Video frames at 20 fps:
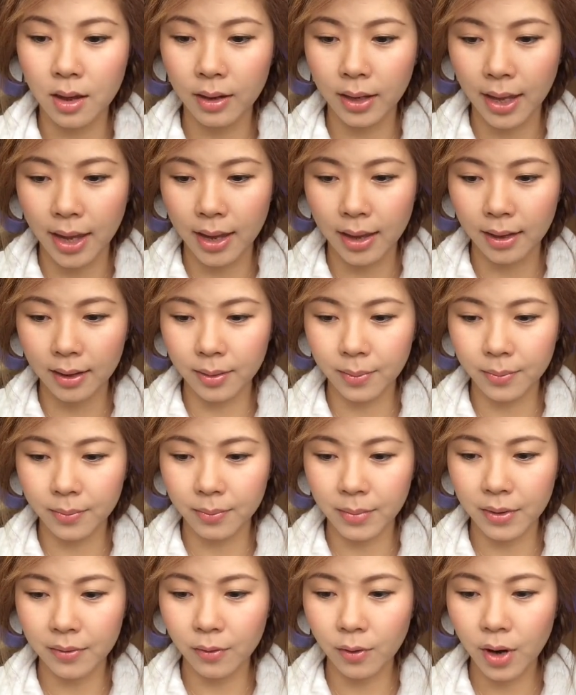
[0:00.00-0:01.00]
Okay,
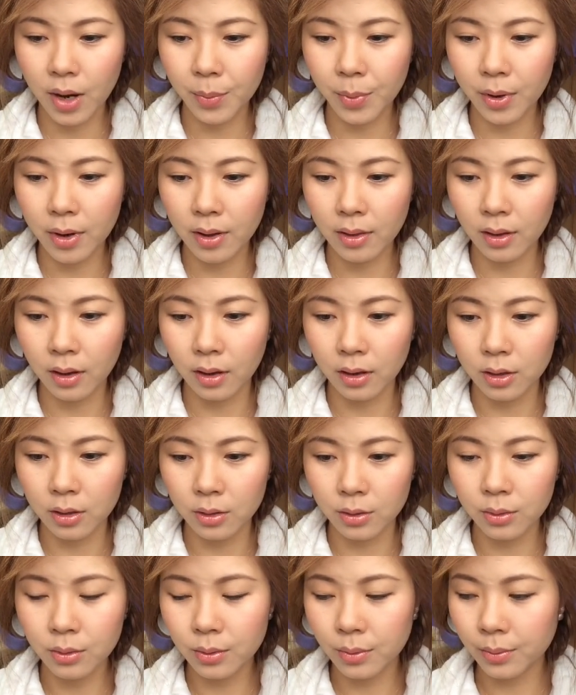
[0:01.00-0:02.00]
before I put on the
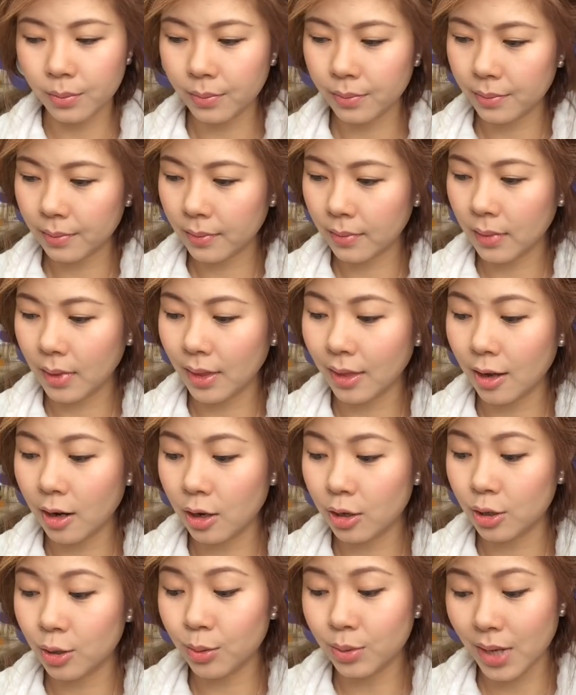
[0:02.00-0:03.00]
glue,
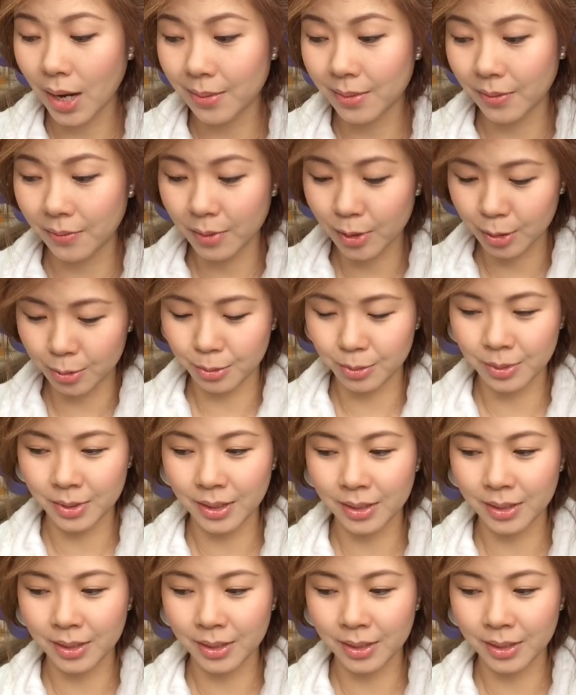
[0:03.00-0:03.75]
there are two types of glue.